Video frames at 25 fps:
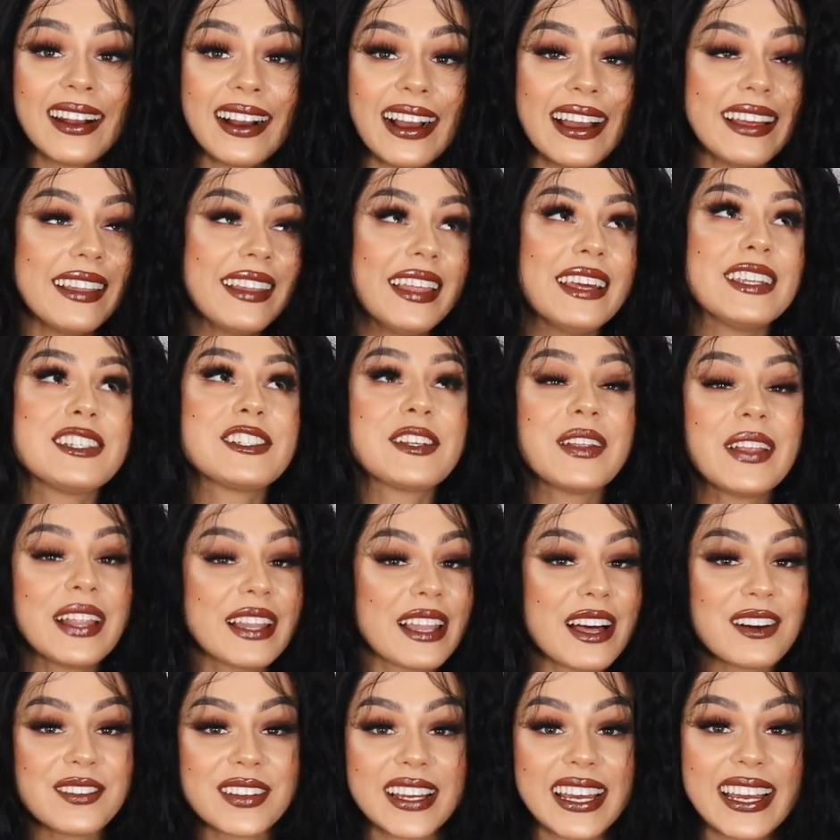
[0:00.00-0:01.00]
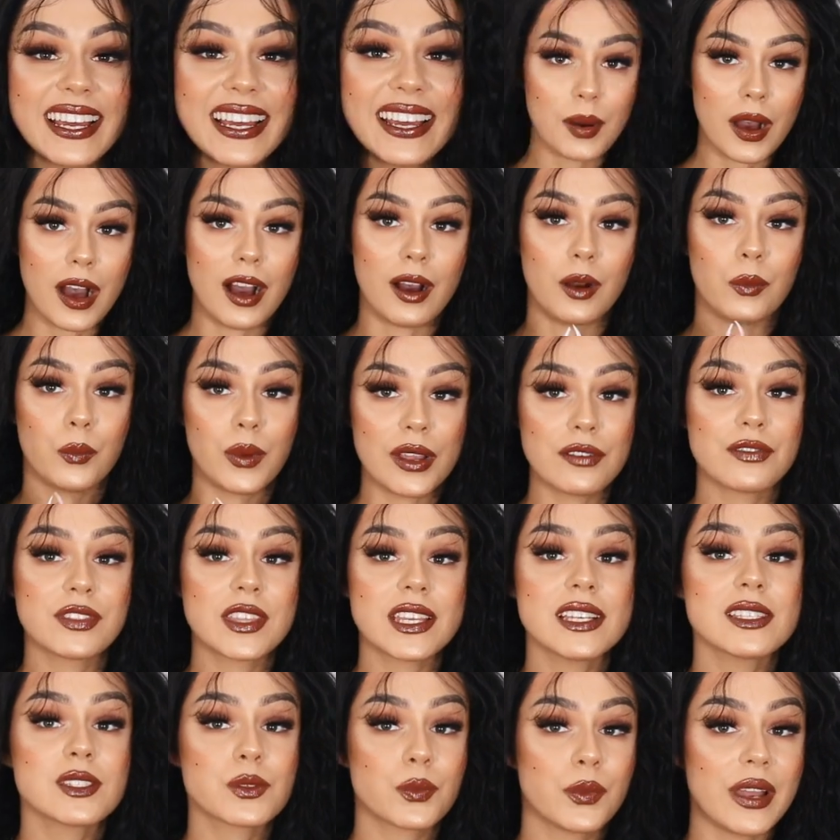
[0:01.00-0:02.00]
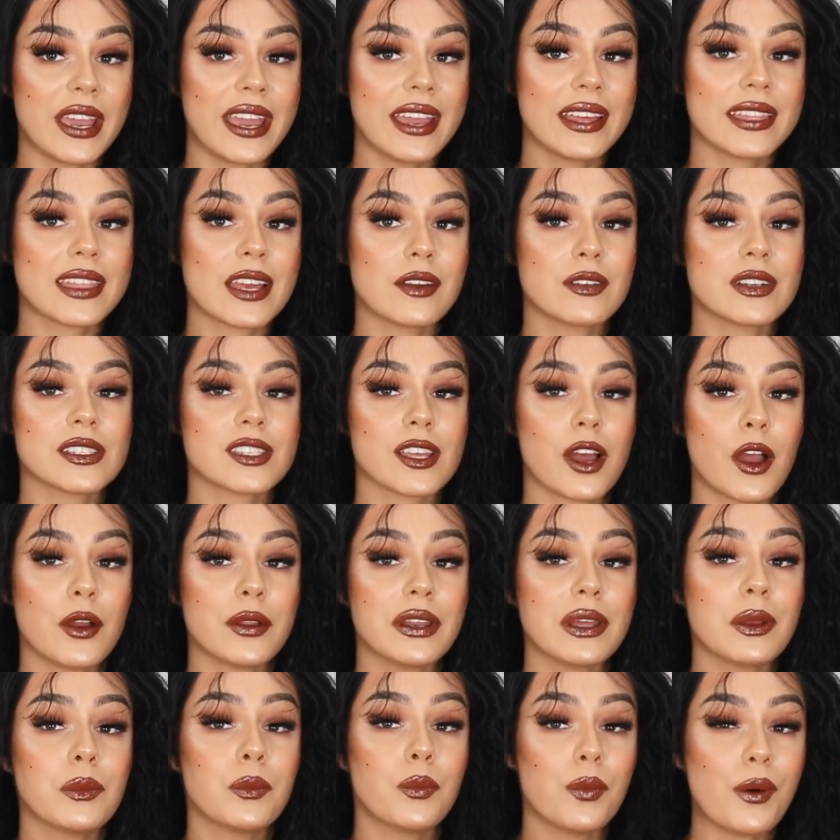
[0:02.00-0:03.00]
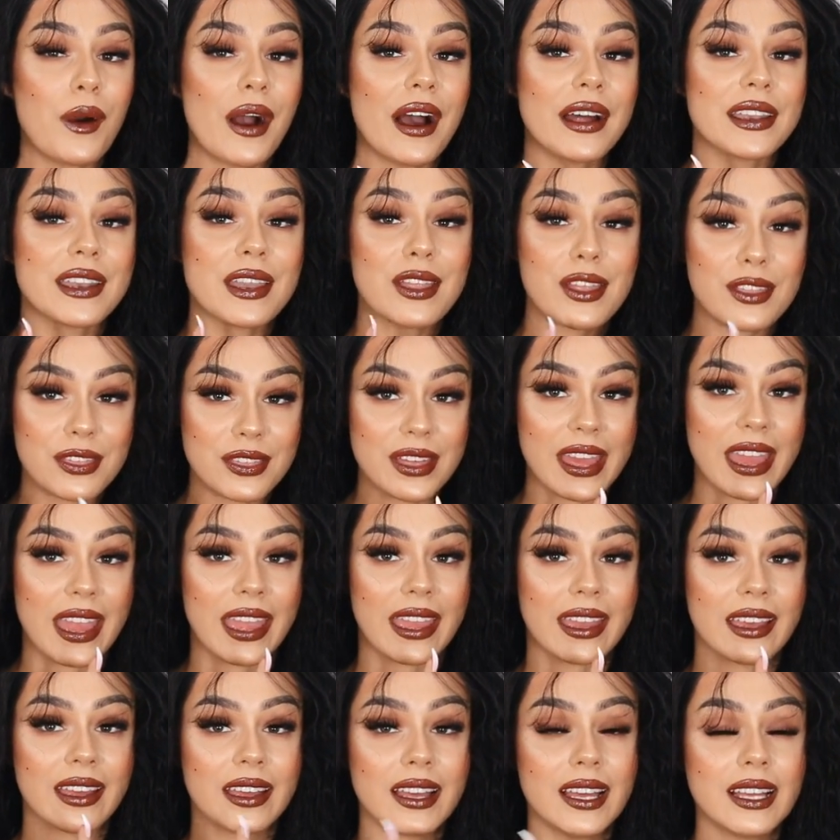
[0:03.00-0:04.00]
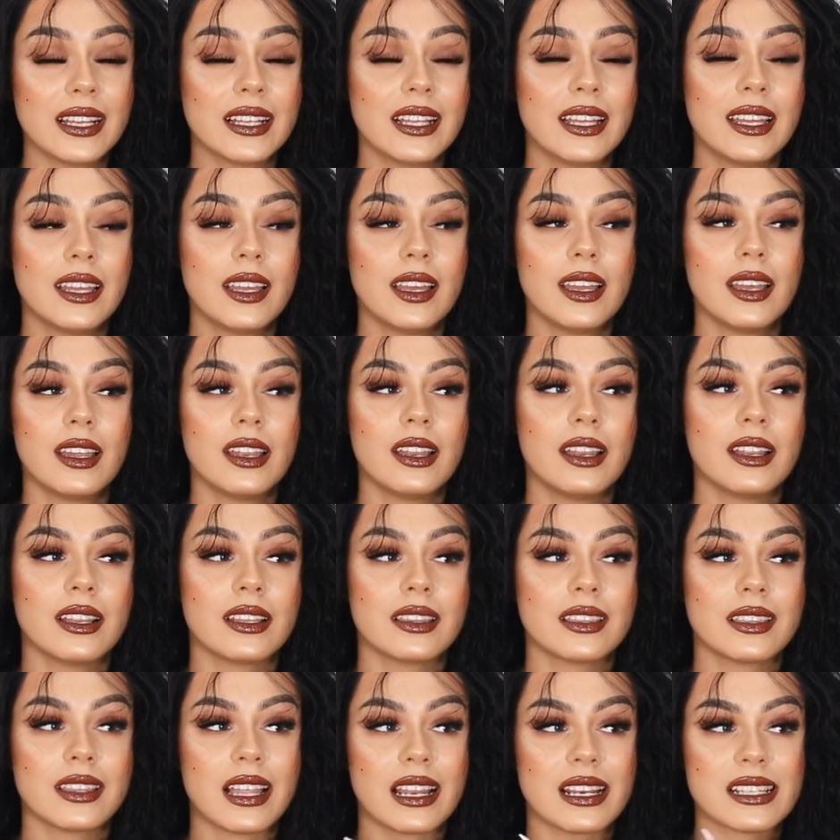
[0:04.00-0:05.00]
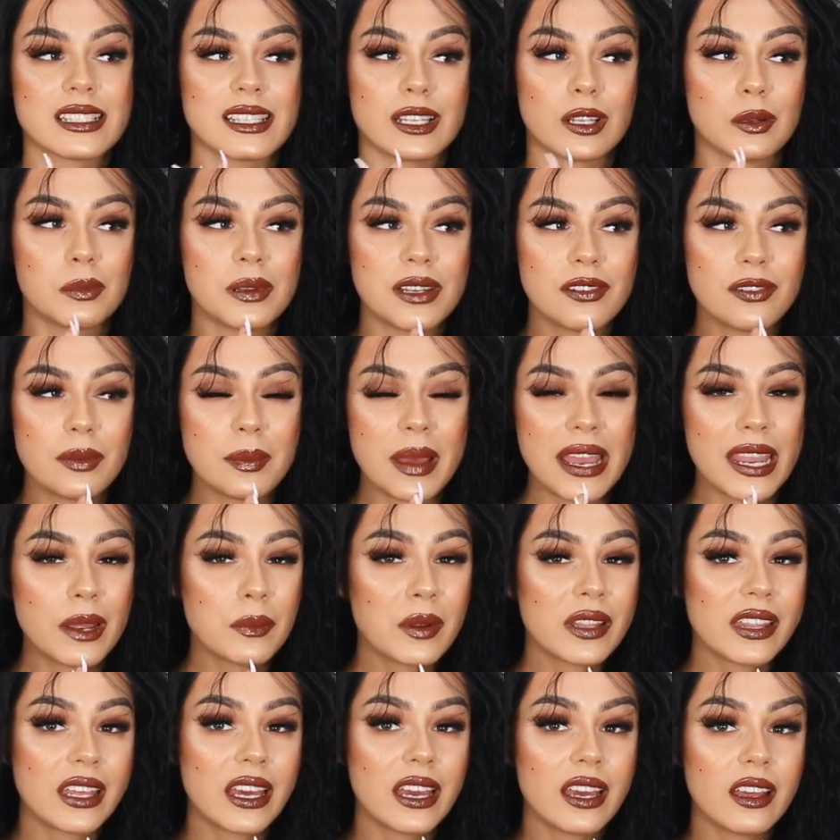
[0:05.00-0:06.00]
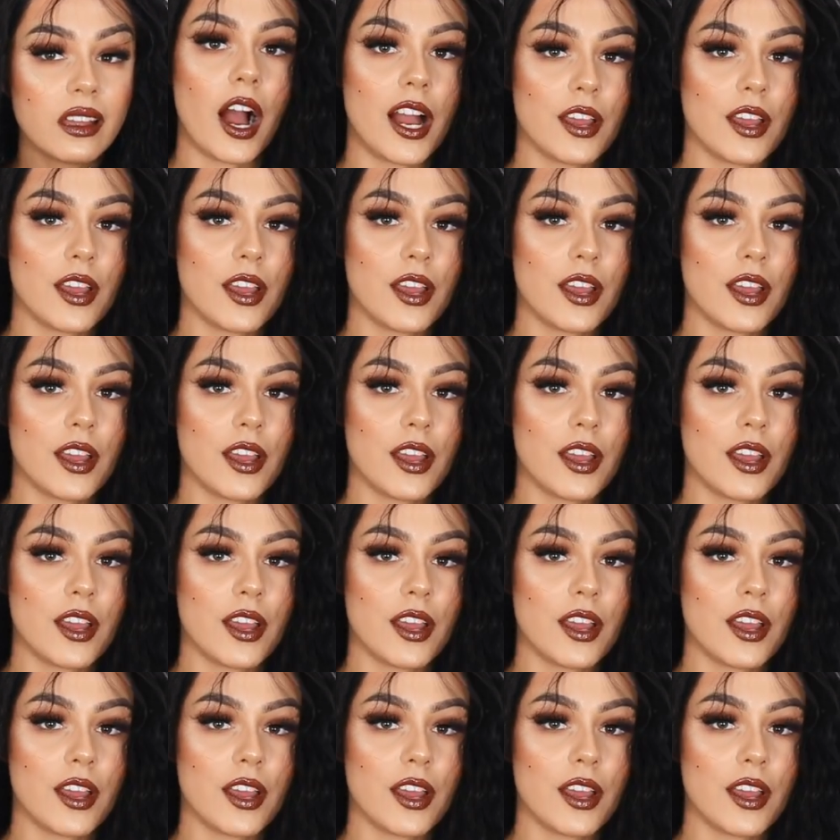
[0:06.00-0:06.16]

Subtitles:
I literally love it. But with this wig, there is only one thing that is a little bit of a pain with it.